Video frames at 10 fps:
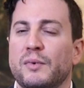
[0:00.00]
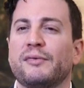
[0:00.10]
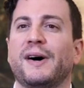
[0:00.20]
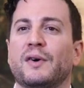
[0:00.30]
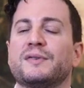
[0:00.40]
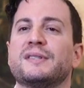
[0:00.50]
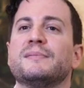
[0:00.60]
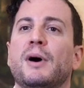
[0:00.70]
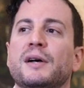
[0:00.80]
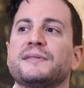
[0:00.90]
we found
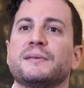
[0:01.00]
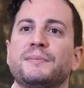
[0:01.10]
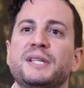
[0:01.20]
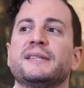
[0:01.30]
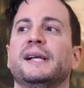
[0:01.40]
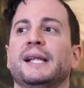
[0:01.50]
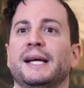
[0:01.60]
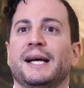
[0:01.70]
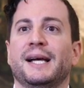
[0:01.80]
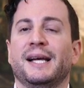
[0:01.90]
this masterpiece.
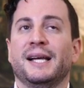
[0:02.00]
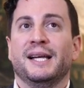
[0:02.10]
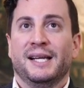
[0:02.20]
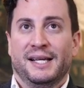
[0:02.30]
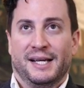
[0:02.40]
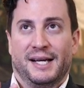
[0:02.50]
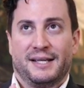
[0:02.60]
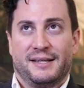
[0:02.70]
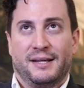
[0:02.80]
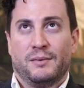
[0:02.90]

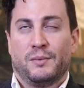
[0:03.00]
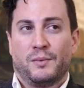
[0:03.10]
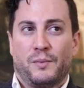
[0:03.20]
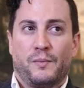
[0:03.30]
And then